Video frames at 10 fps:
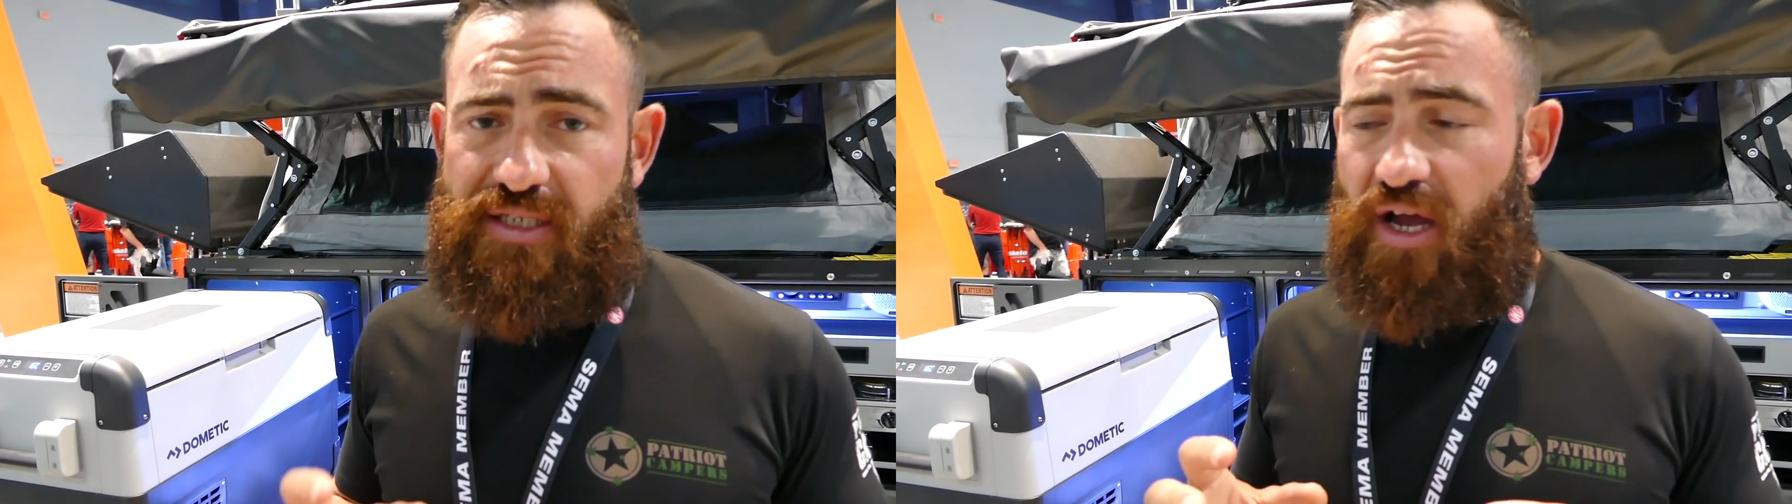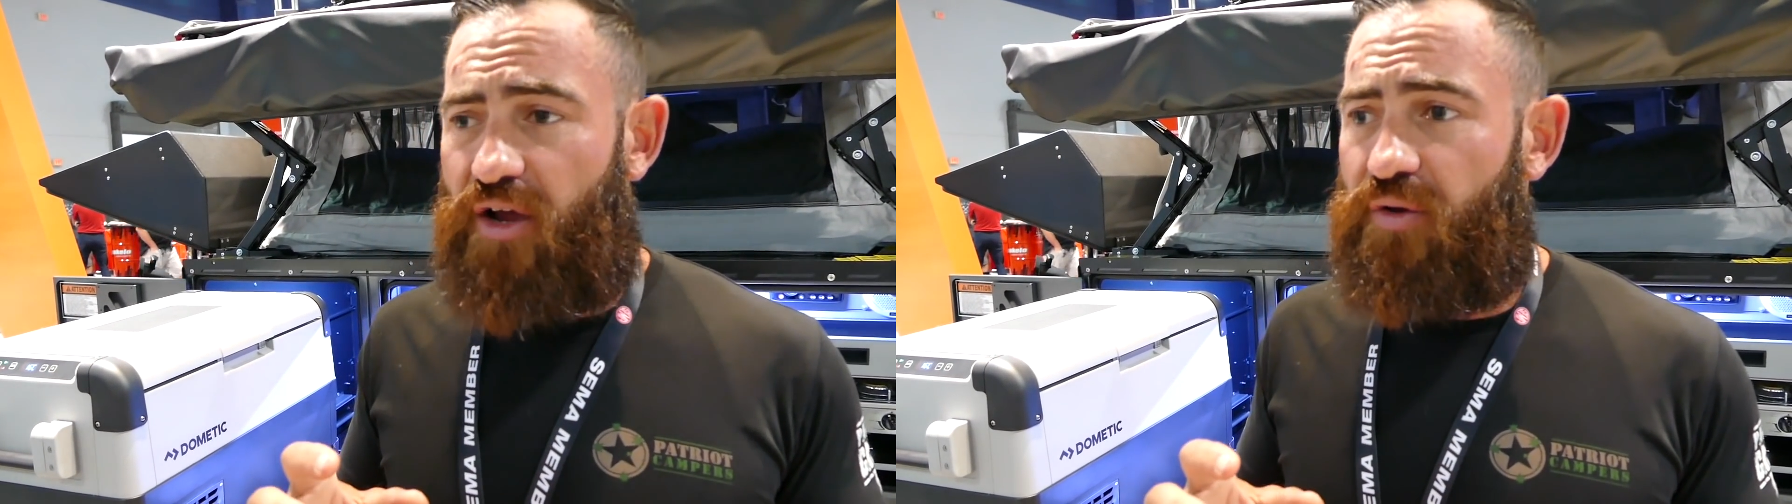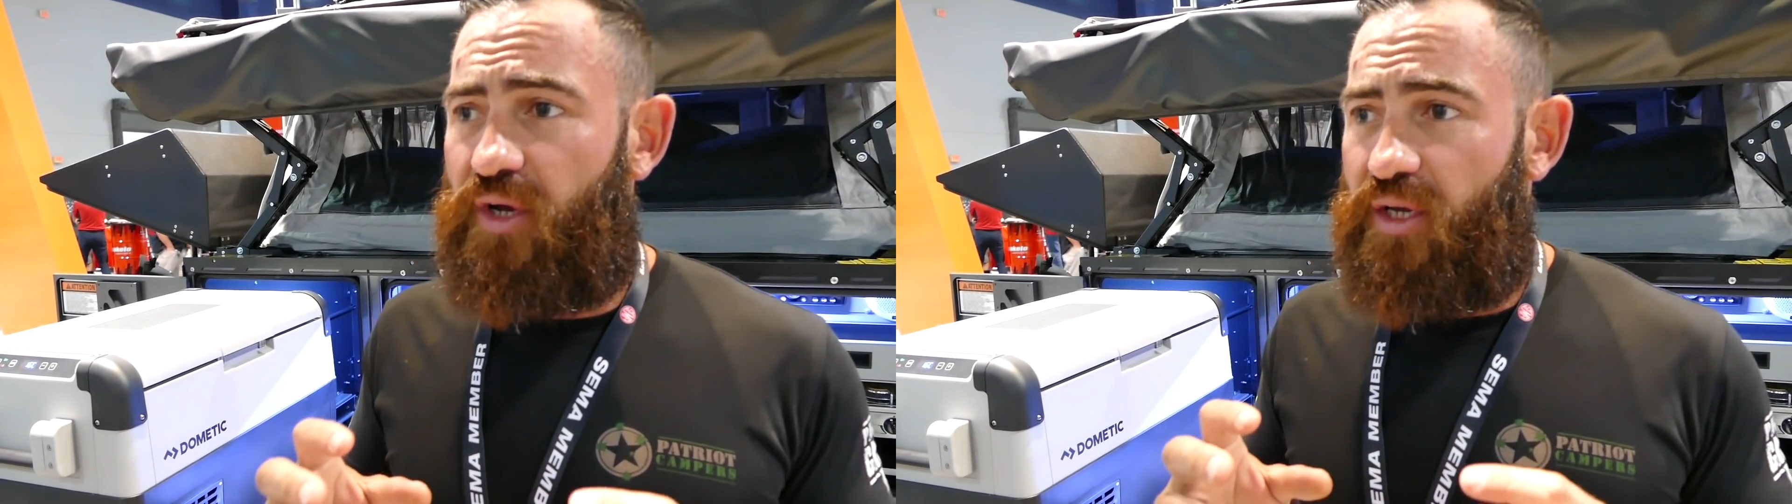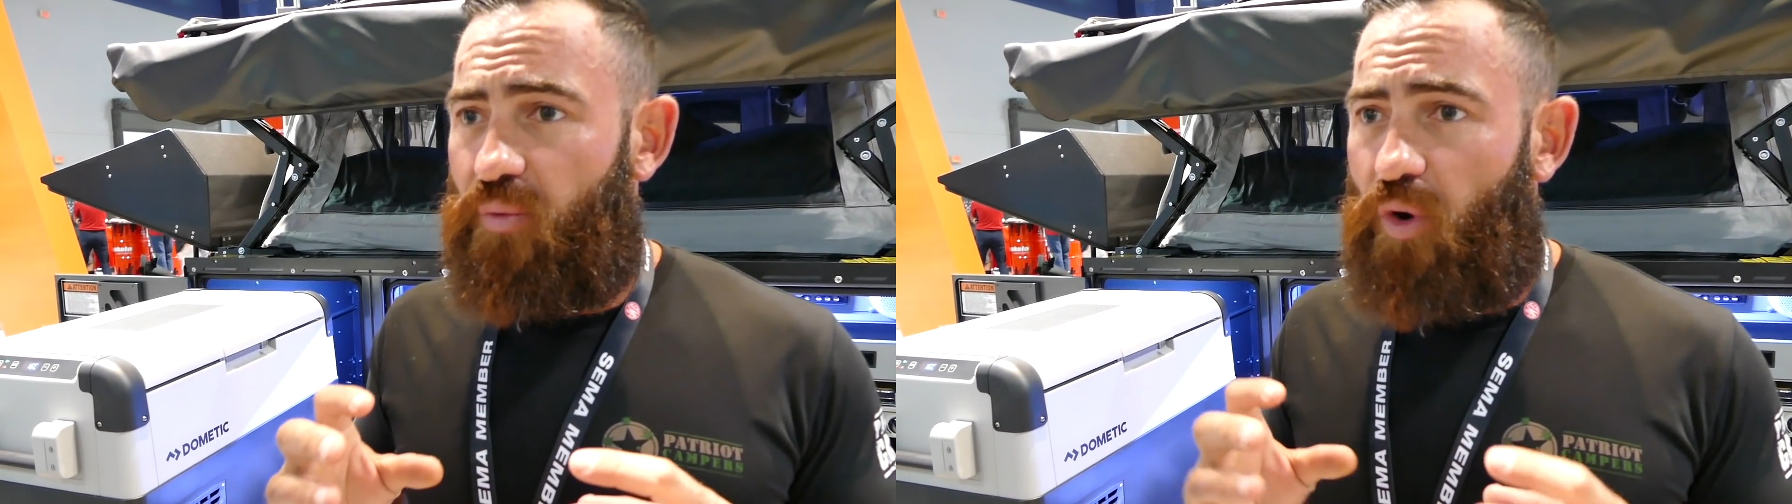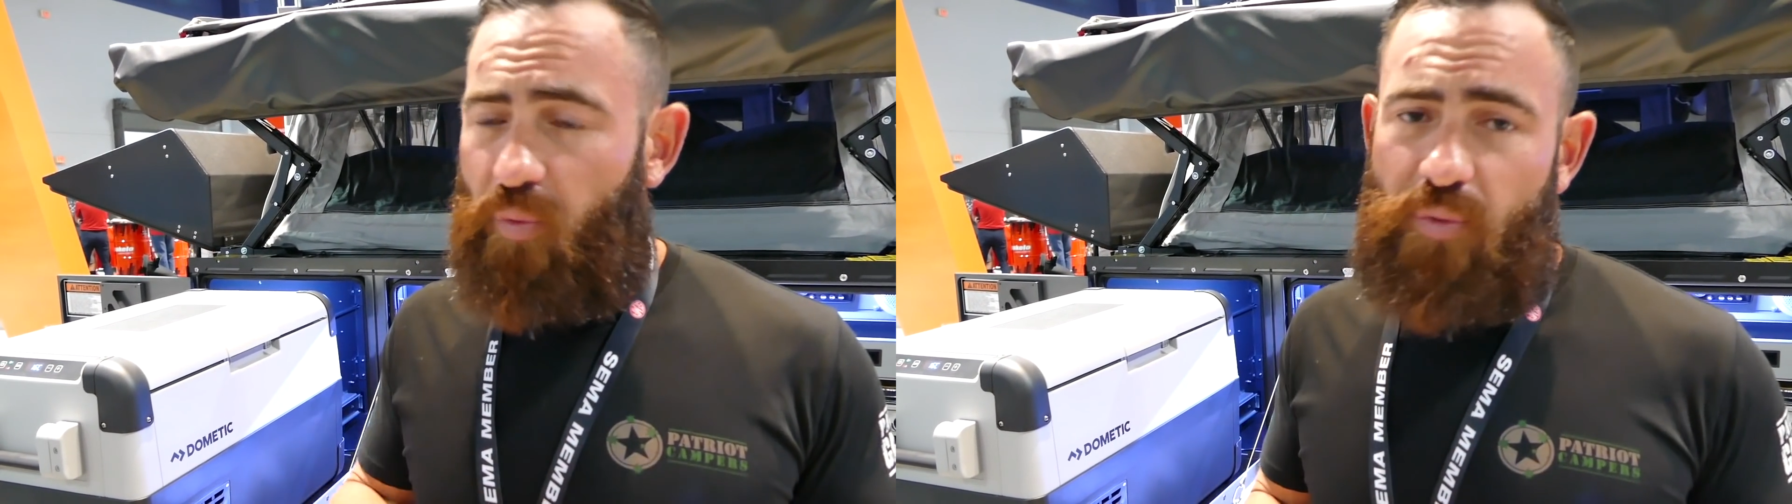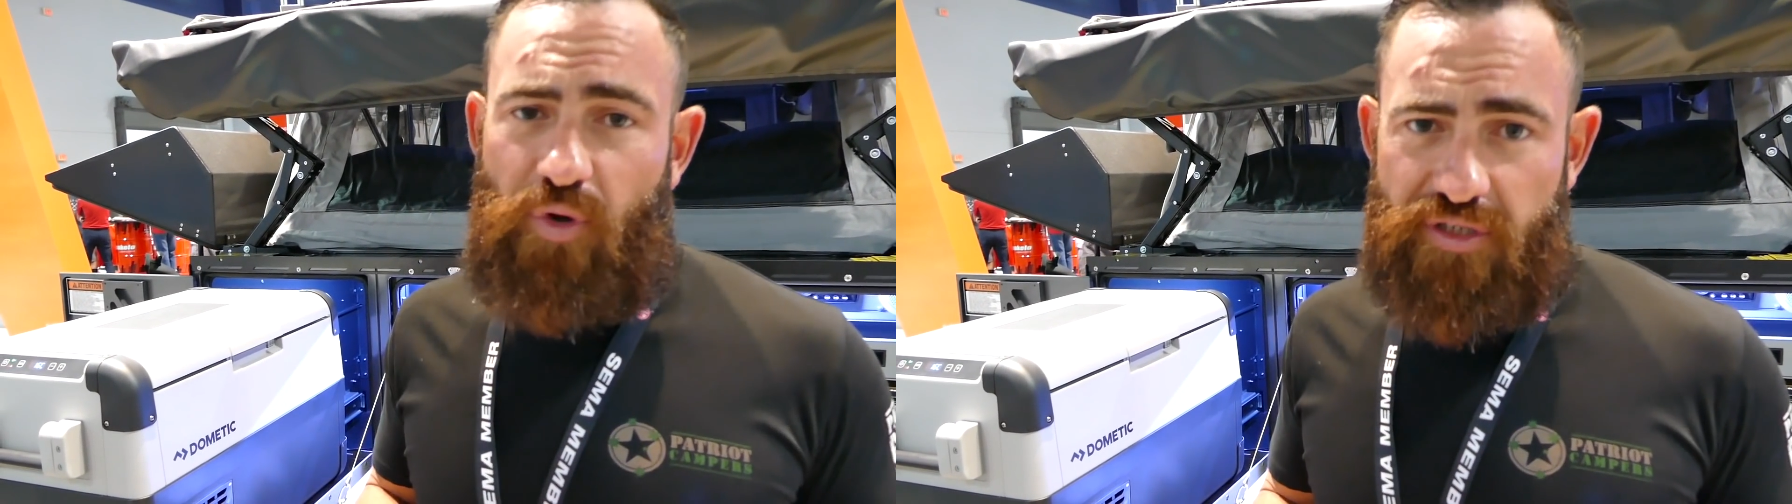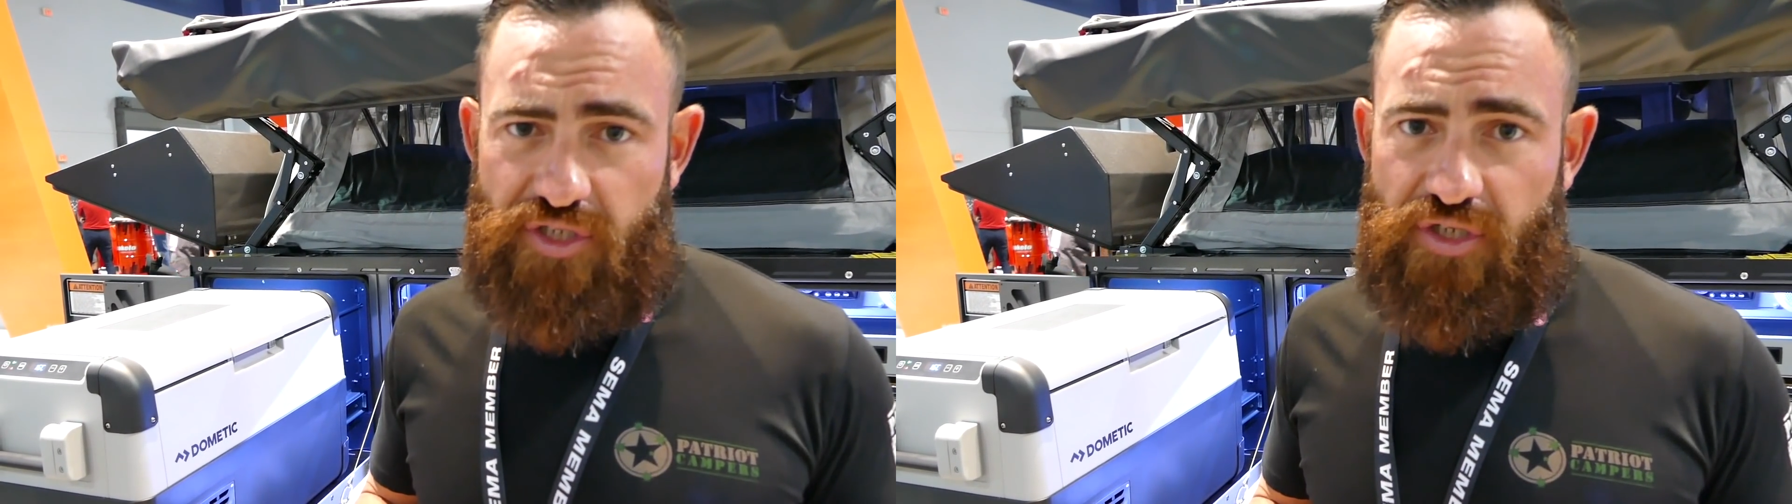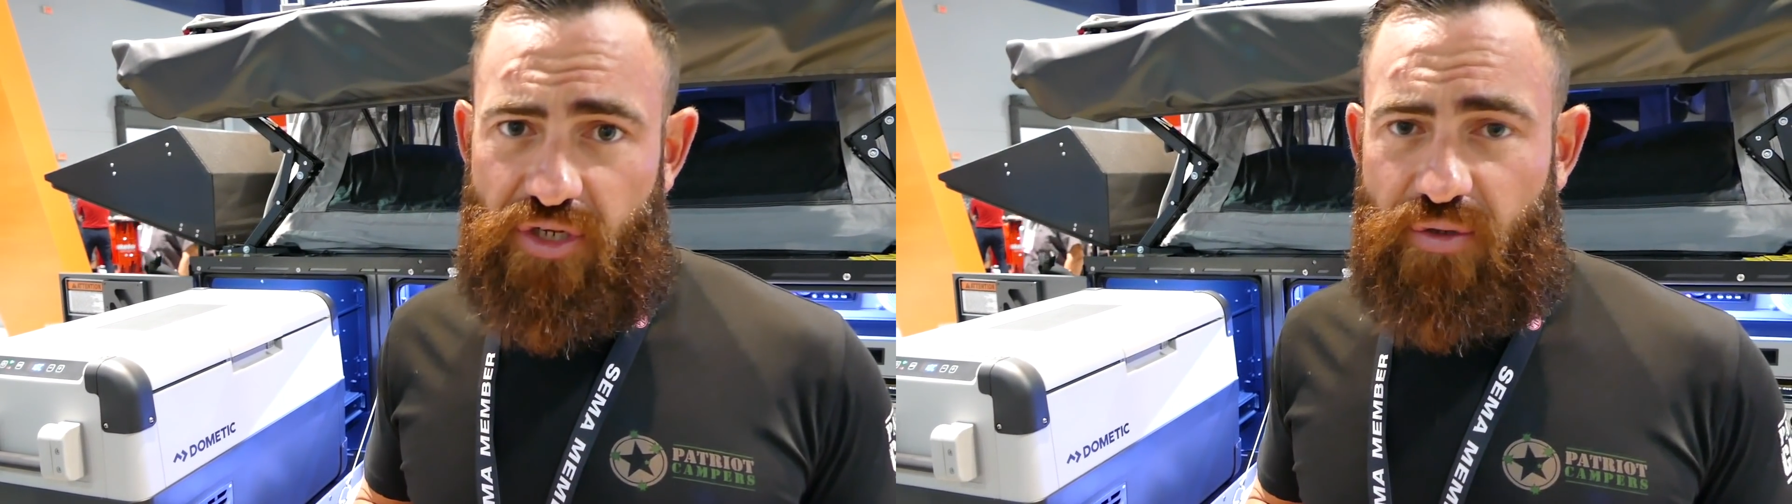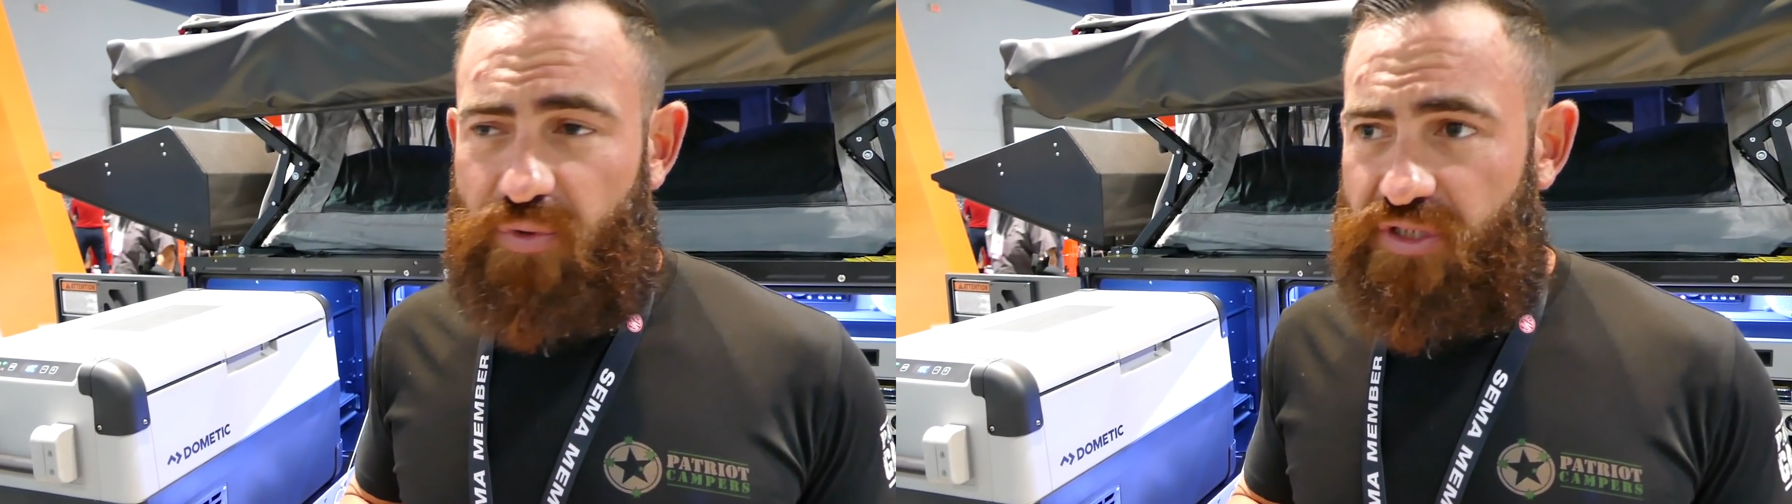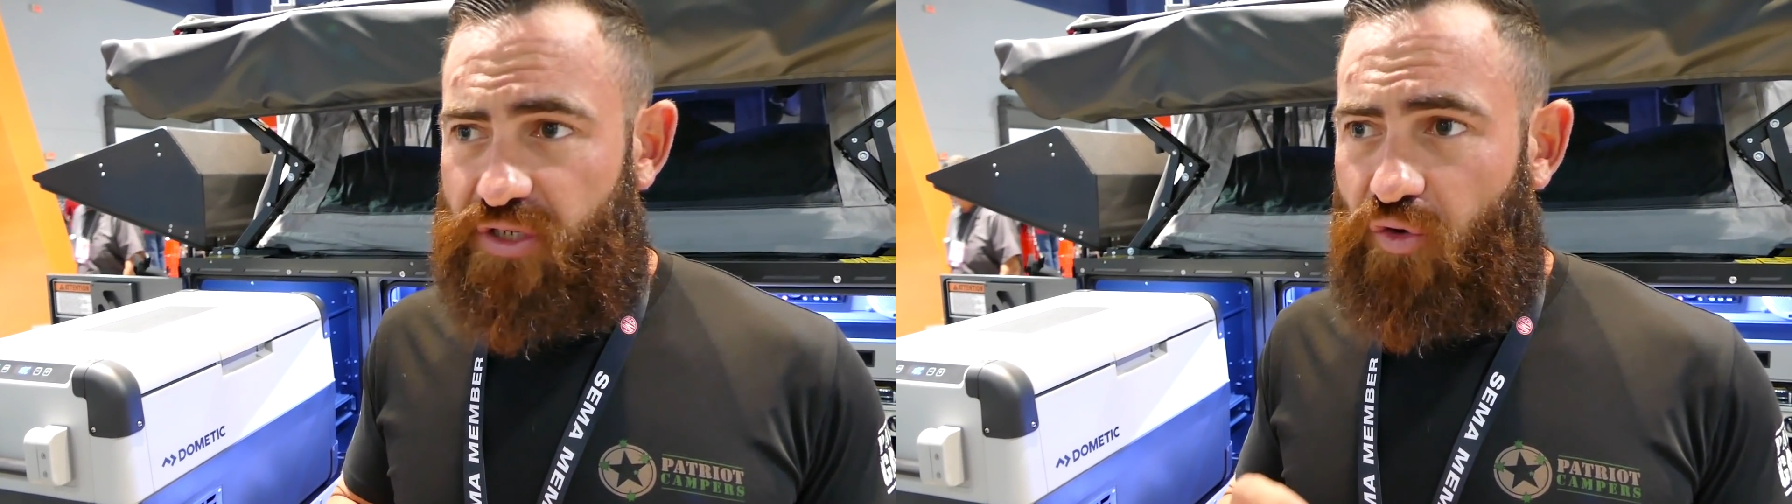So what we wanted to do was